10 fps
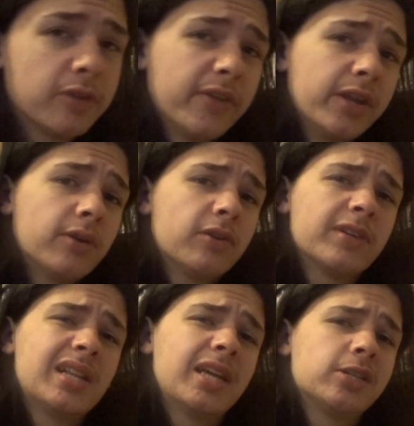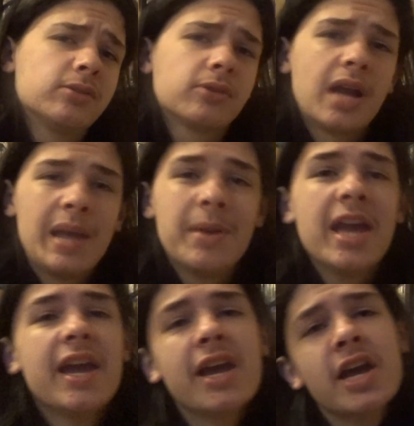the video, don't forget to like, subscribe,
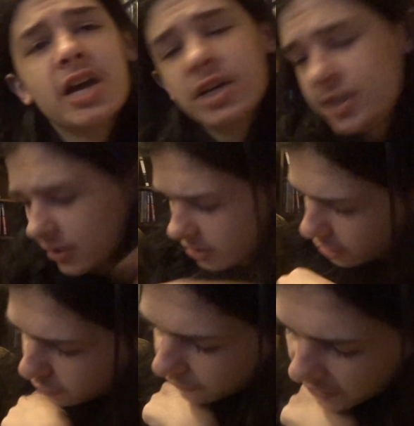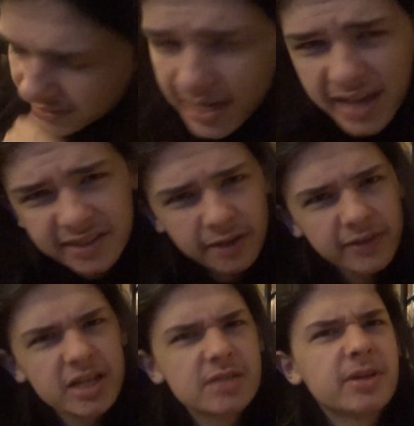share the channel with your friends, hit the
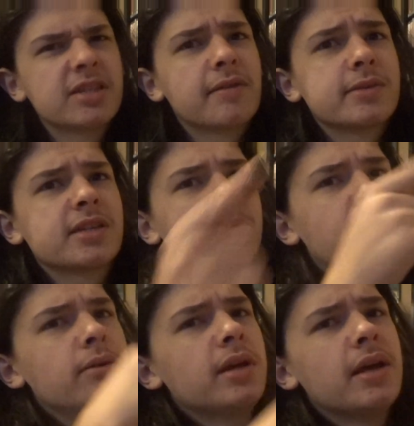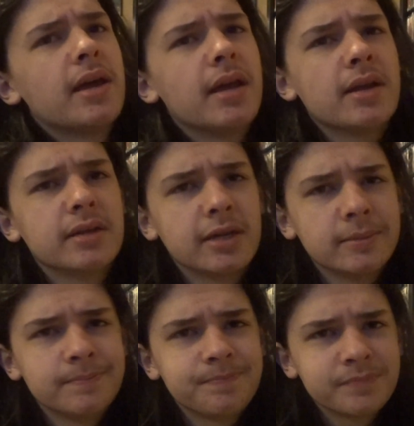notification bell so you don't miss an upload,
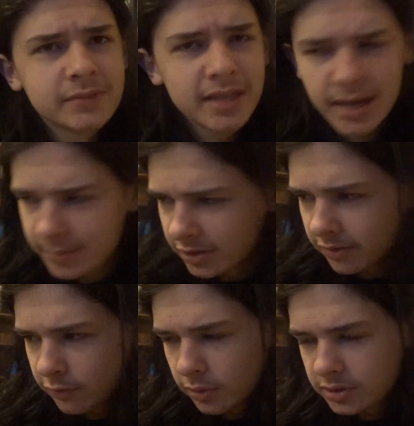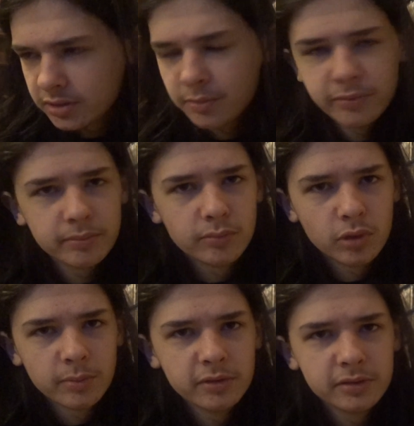and, yeah, be looking forward to some
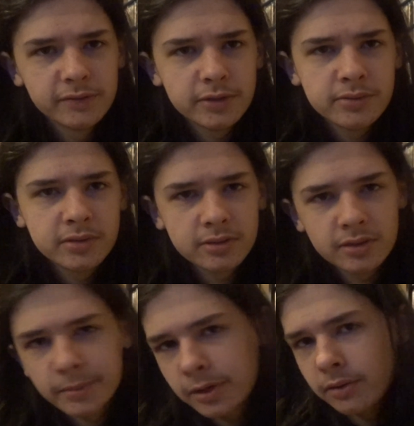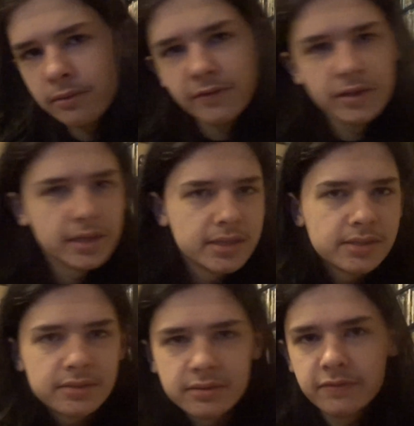more movie reviews. Let me know
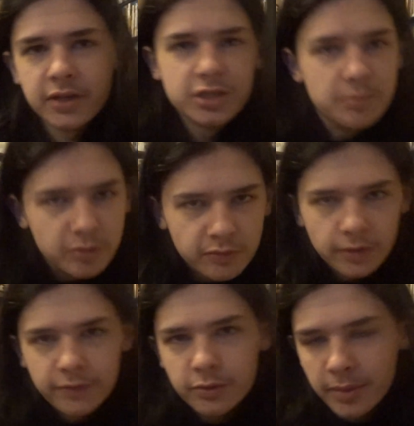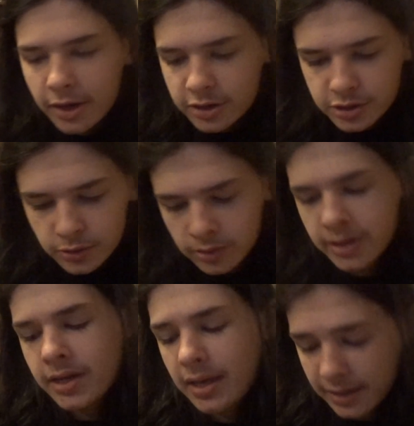if I should review Marriage
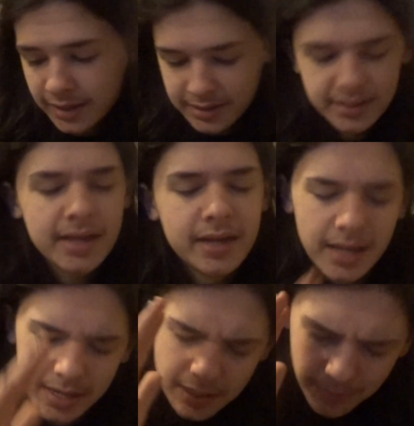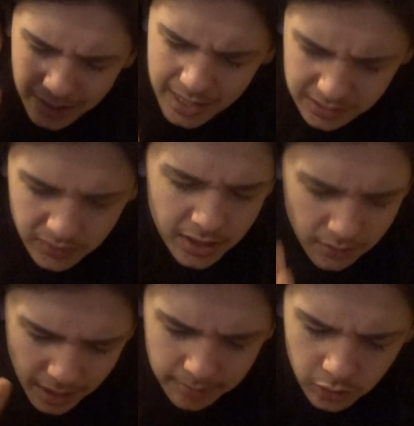Story. Like I said in my last
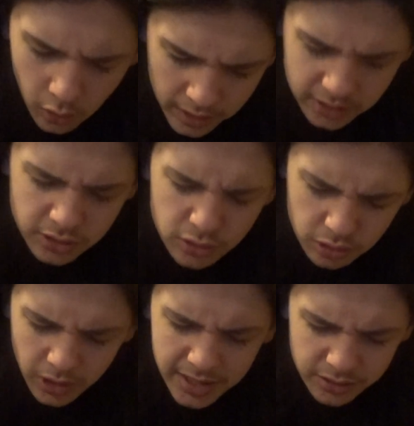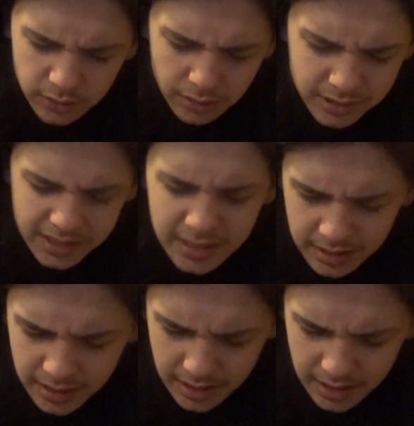video, I'm going to try to go see